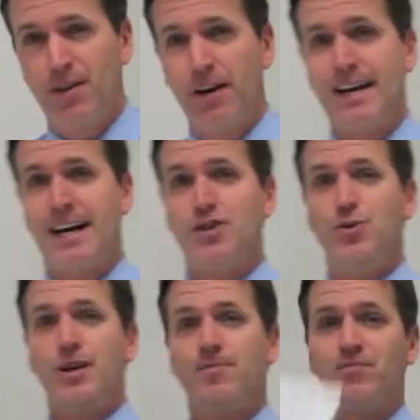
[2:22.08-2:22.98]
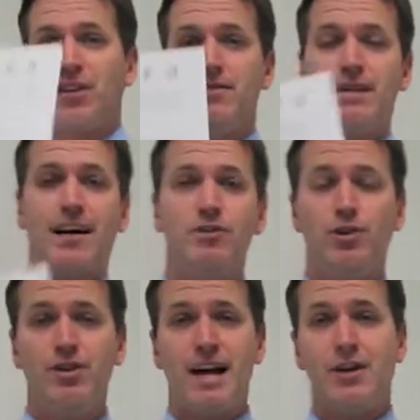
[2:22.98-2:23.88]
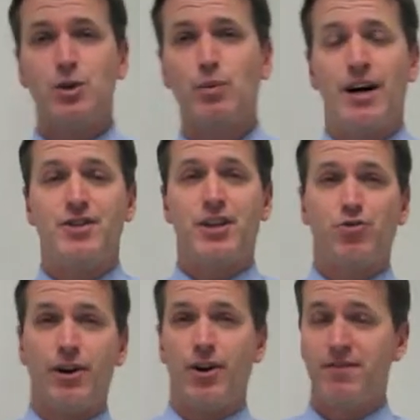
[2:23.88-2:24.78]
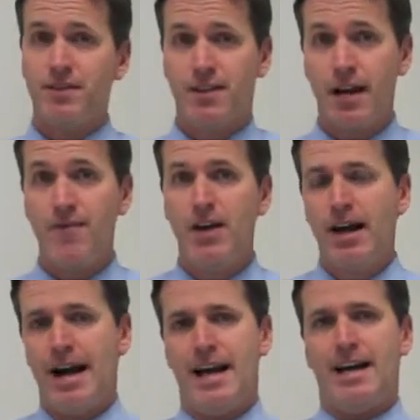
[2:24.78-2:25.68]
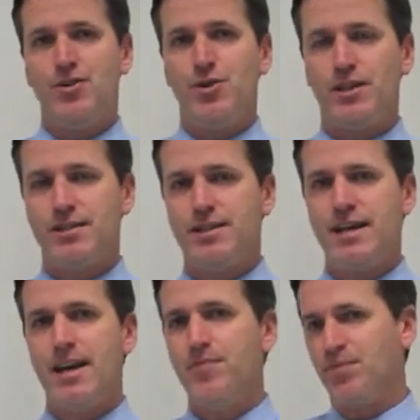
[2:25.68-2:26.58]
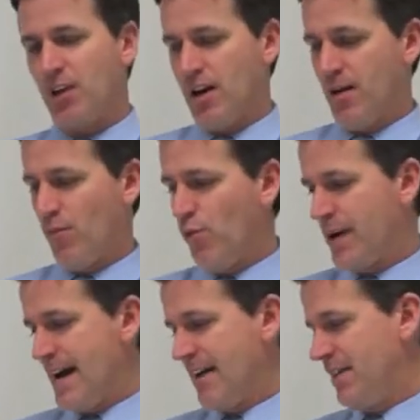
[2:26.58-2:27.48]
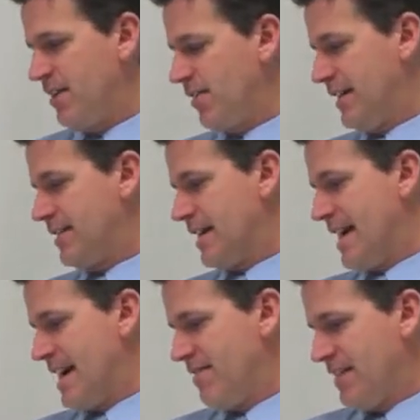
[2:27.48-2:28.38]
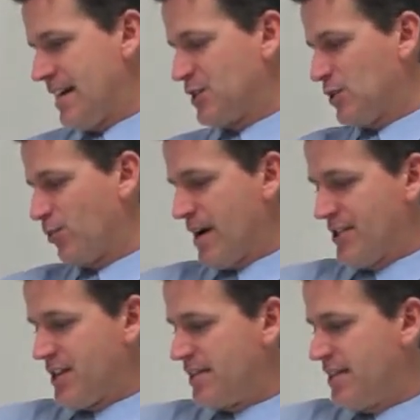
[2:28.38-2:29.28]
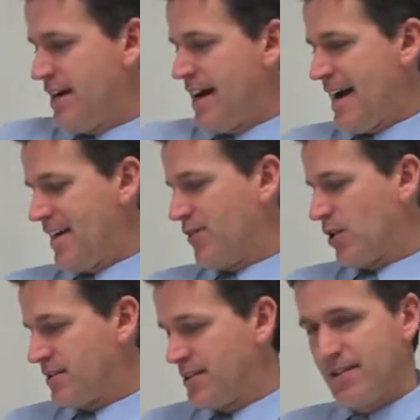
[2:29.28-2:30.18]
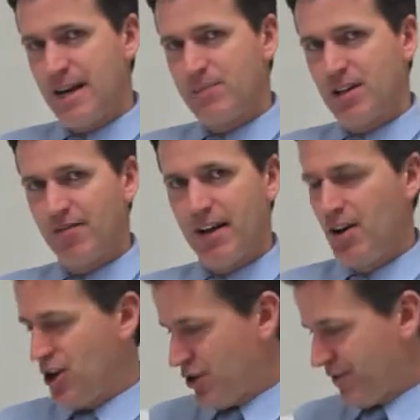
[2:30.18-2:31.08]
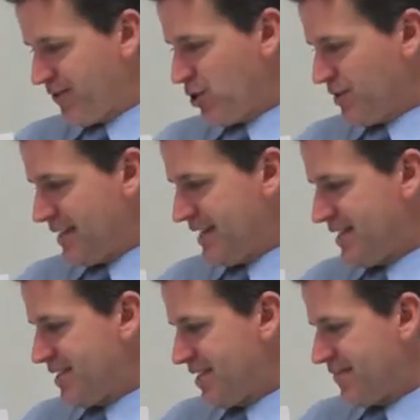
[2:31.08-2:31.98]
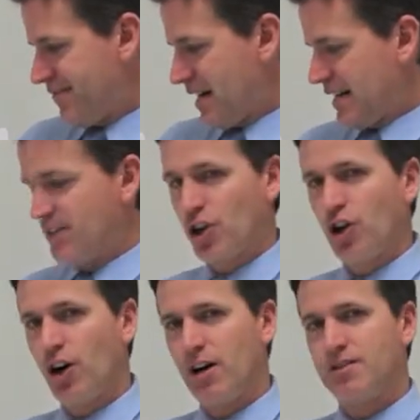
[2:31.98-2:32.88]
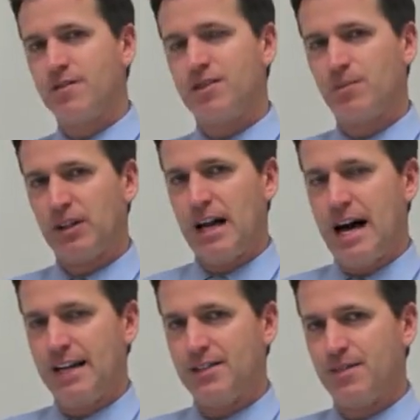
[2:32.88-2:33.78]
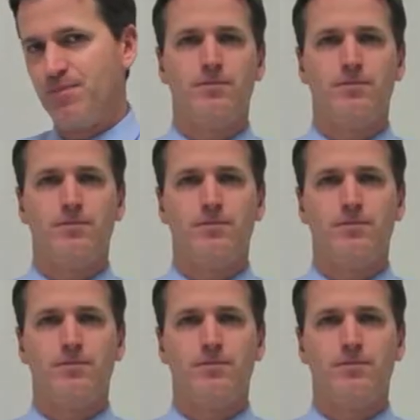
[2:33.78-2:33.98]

Again, you can download the actual project right off the site, and you can see what I have here is I have the actual project, and there are steps of it. The first is finding the cost of supplies.